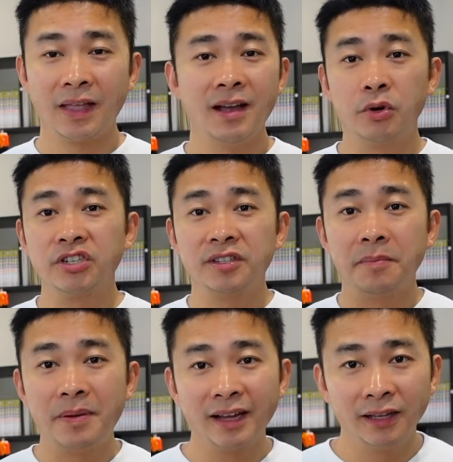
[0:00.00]
which is a
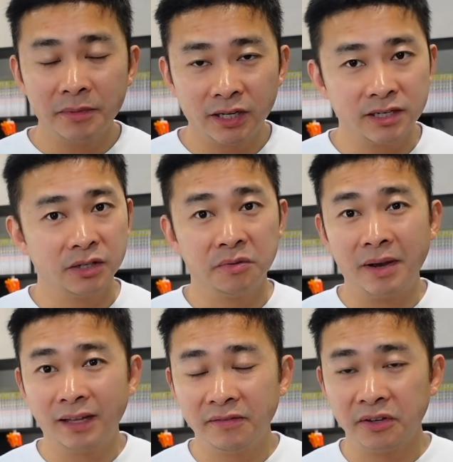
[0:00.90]
big limitation to
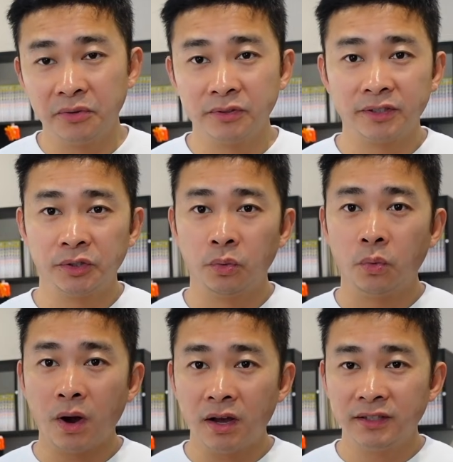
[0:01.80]
many of the users who
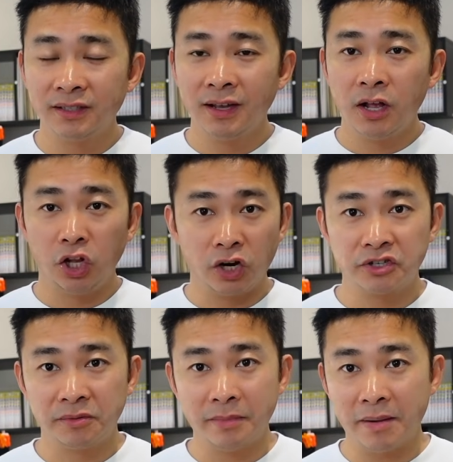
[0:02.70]
wants
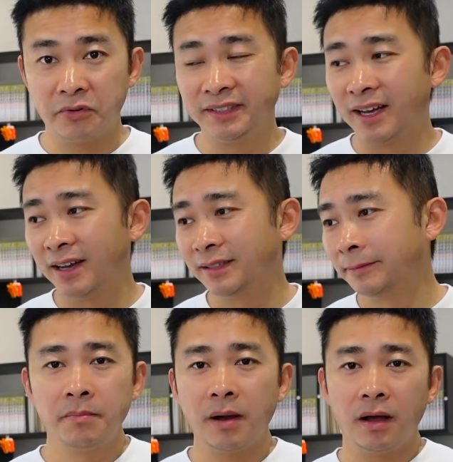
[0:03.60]
larger memory size.
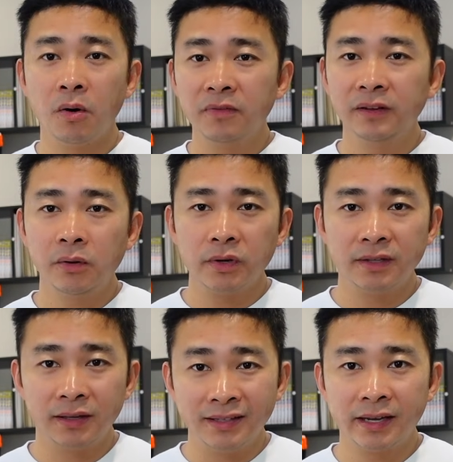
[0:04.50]
But hopefully with
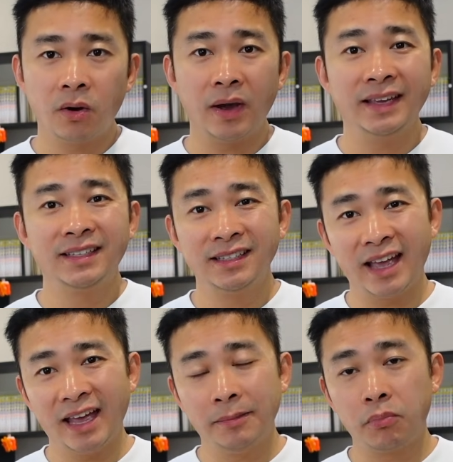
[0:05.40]
the Intel eighteen
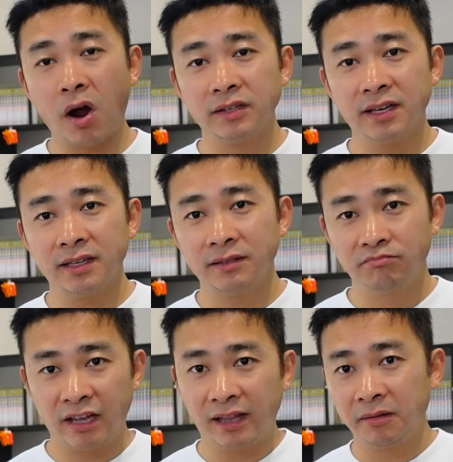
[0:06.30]
A process
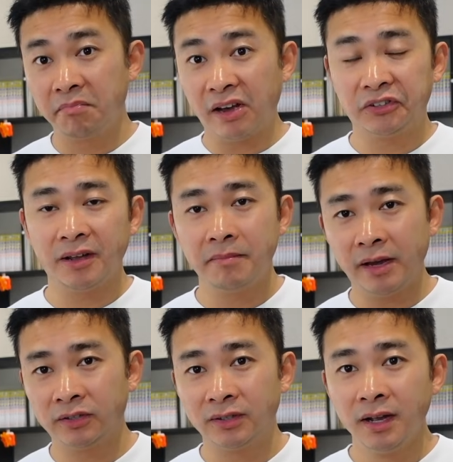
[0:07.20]
getting better and
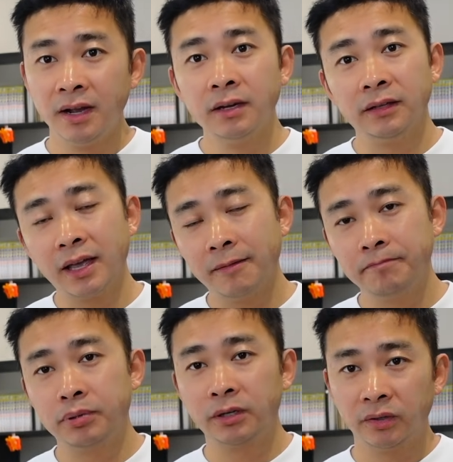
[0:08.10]
better, they can
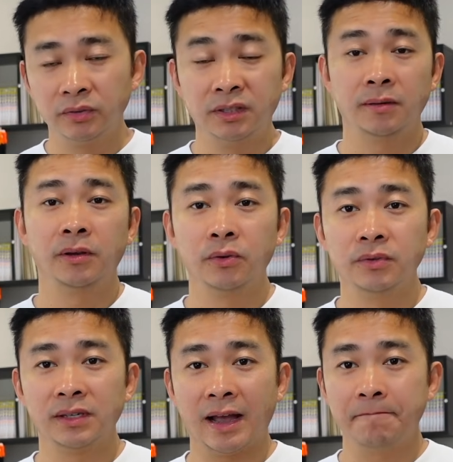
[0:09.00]
produce C P
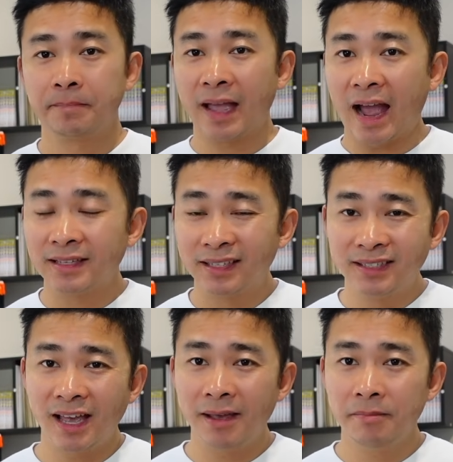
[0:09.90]
Us that has the
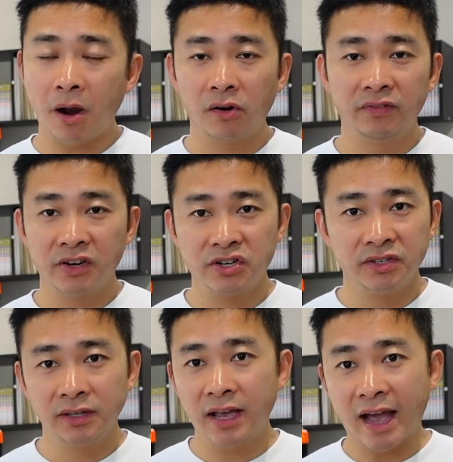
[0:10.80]
same power
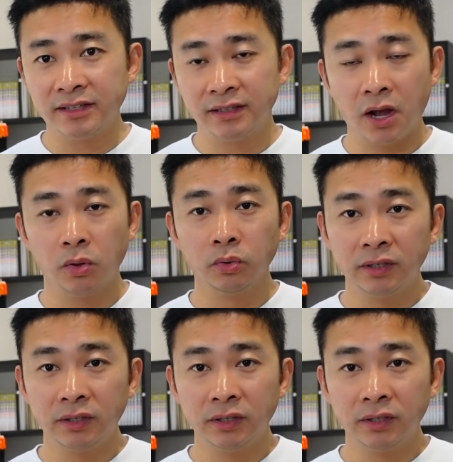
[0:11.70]
efficiency as Intel Lunar